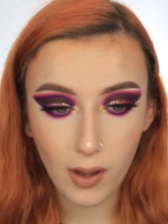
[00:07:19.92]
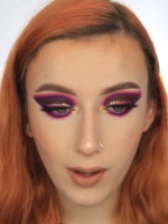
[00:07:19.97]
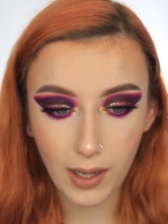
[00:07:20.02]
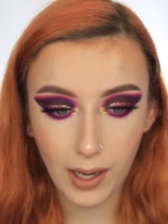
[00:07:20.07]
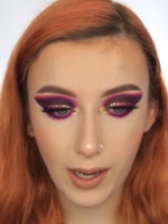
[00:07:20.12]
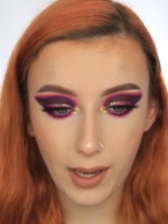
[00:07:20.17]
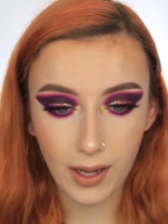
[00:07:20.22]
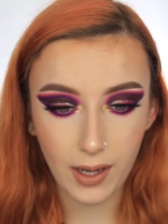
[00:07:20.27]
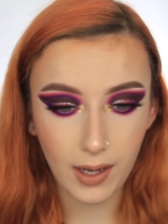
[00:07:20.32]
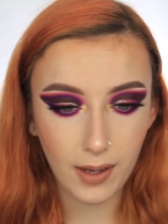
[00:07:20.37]

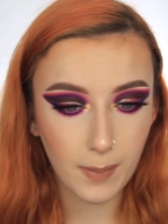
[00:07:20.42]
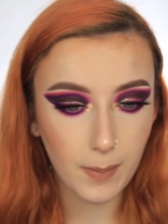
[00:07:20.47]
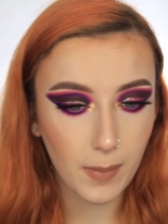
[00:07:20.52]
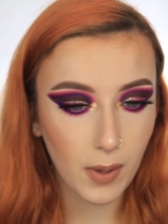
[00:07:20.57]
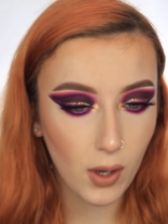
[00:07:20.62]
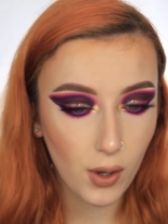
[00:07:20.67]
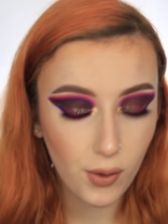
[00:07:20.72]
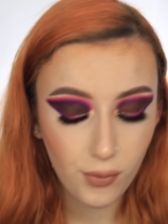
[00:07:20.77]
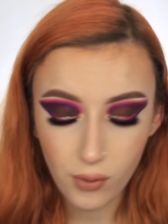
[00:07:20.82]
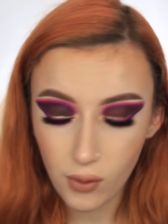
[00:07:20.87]
okay,
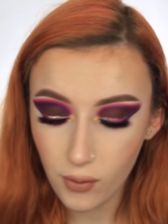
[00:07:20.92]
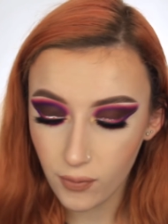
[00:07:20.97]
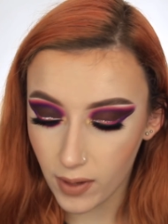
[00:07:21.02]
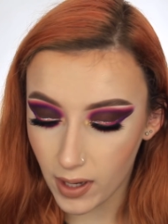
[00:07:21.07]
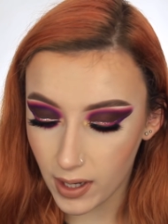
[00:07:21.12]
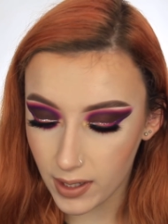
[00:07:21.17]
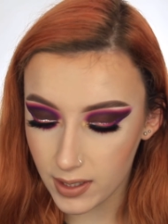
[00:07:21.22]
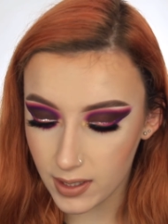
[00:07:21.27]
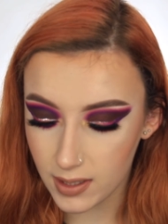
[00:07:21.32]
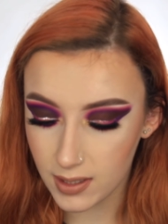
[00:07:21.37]
my overall
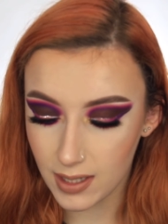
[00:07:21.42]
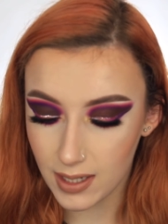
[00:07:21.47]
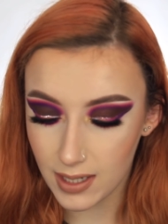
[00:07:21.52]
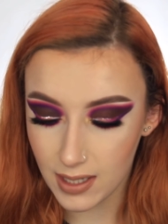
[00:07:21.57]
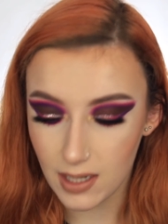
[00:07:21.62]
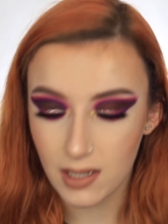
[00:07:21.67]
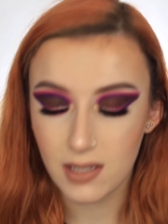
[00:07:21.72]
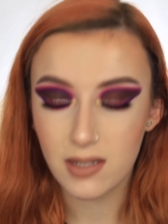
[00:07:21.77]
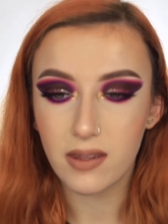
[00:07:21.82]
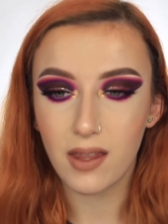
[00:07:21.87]
verdict
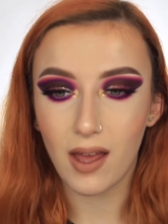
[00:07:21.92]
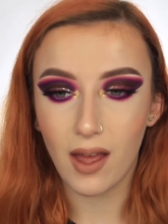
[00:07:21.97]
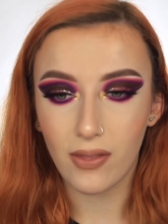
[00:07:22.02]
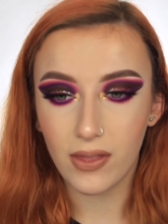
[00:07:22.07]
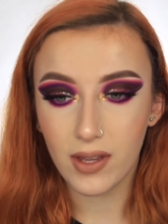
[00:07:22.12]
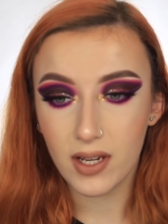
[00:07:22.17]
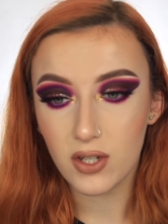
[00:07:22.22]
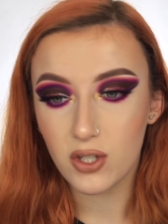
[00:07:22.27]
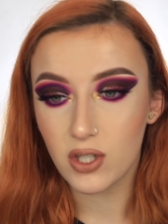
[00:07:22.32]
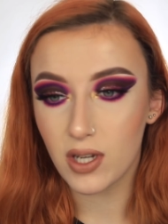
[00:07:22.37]
is that
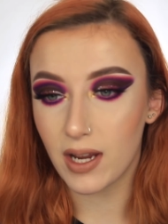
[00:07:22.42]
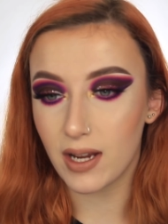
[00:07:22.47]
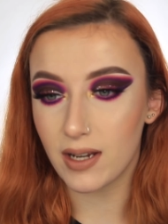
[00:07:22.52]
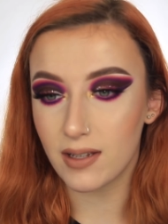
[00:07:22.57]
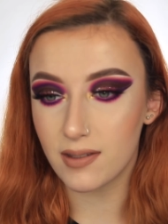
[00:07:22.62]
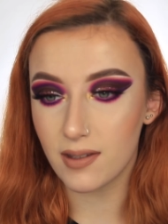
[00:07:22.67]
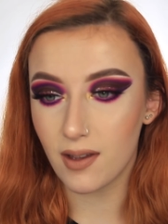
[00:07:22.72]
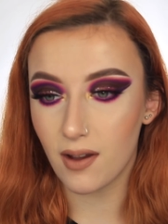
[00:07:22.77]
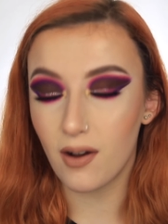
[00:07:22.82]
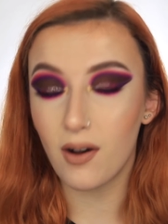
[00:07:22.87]
these
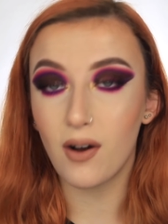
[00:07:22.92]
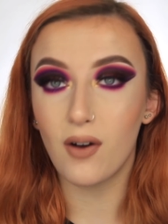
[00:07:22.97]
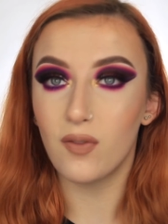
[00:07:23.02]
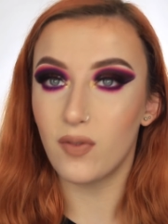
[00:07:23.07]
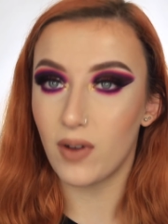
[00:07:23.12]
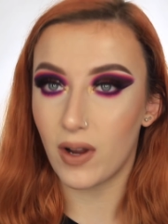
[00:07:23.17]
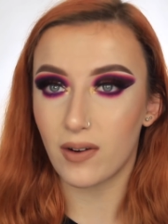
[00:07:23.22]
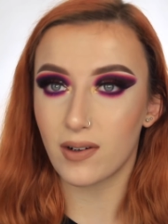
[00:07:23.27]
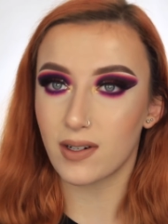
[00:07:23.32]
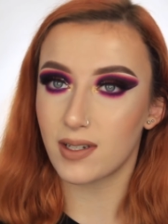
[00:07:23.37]
shades are
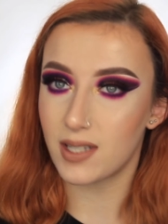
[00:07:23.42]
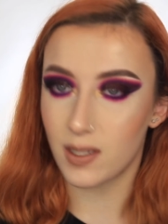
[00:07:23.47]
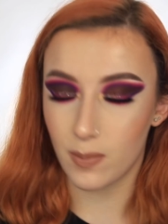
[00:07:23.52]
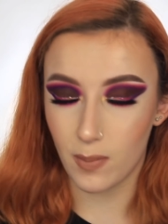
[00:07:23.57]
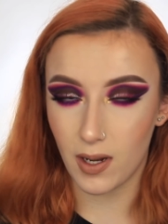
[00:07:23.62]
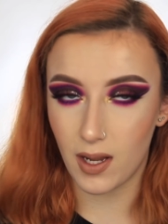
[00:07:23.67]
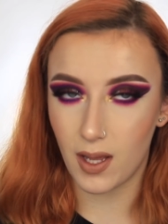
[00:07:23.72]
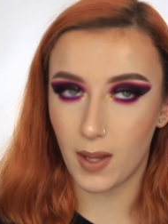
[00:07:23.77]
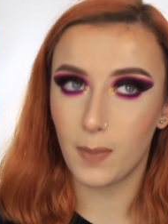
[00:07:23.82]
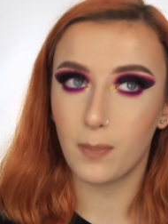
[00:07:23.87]
very
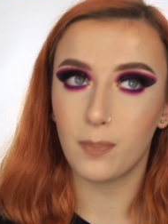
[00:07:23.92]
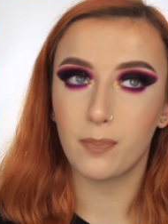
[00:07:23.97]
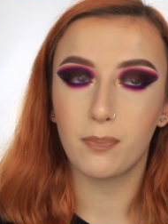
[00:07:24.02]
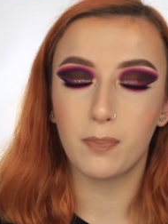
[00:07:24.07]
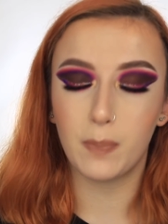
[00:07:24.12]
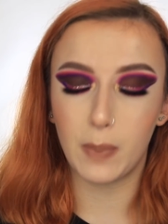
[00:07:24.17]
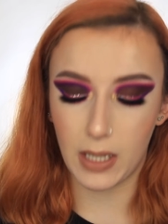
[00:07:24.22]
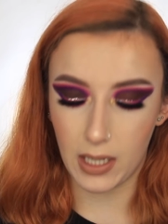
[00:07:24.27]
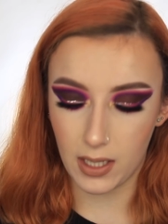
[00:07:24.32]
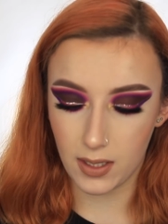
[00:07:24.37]
similar,
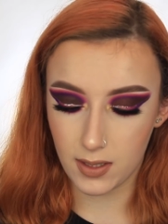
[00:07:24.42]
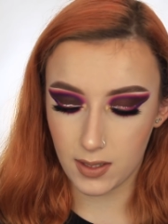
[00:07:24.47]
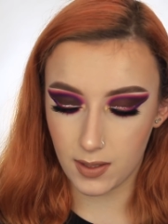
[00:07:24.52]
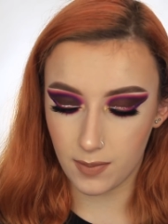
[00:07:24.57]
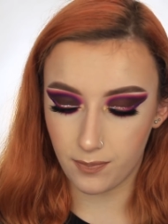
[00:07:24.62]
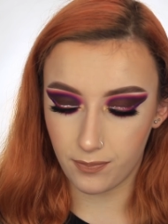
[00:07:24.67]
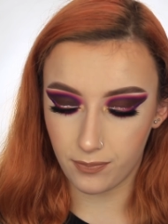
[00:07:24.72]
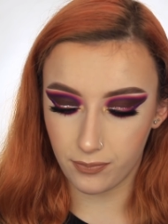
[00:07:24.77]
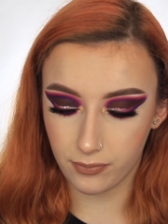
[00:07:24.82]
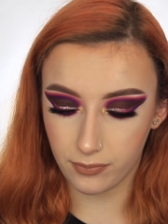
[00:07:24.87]
but
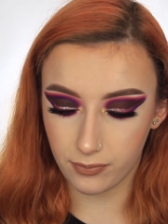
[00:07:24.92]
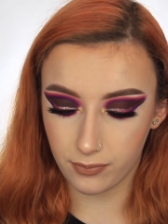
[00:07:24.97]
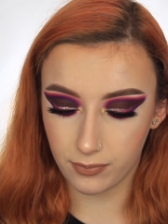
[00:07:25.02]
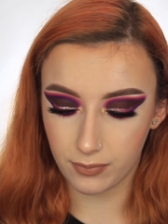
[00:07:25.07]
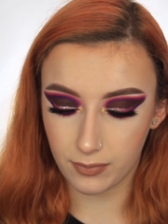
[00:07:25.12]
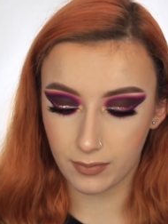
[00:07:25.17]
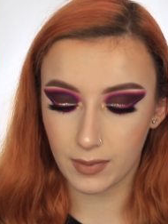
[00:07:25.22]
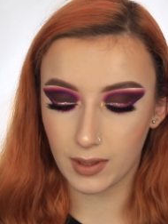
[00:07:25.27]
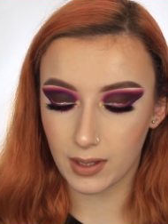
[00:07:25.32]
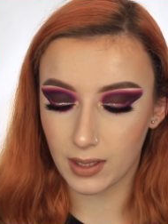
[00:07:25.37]

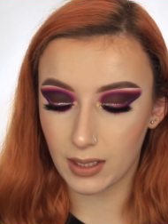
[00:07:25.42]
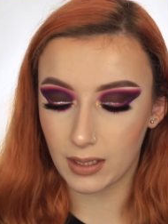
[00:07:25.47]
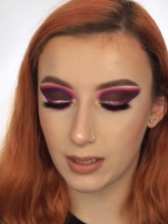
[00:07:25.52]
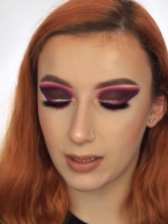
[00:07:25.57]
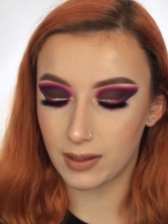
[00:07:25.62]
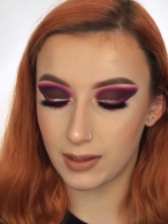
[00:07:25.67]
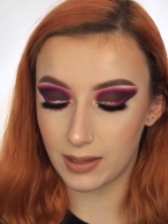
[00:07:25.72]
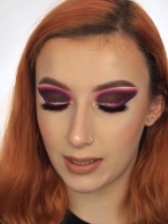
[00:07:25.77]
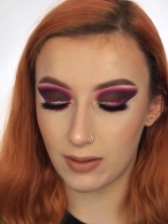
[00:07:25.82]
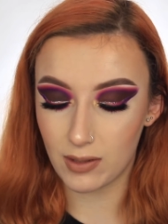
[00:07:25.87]

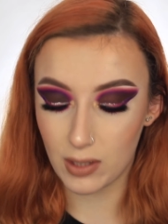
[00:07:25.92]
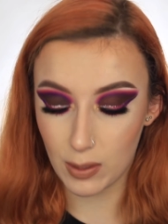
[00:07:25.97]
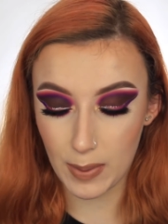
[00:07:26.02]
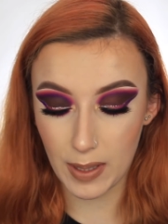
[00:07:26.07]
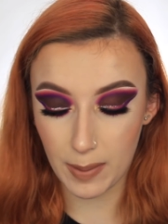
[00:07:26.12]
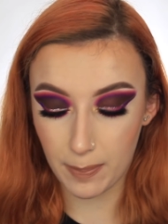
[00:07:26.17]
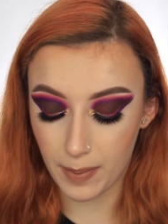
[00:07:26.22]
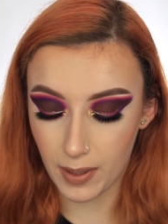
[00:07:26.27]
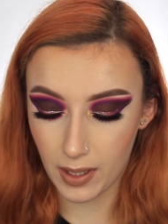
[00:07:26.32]
there is a big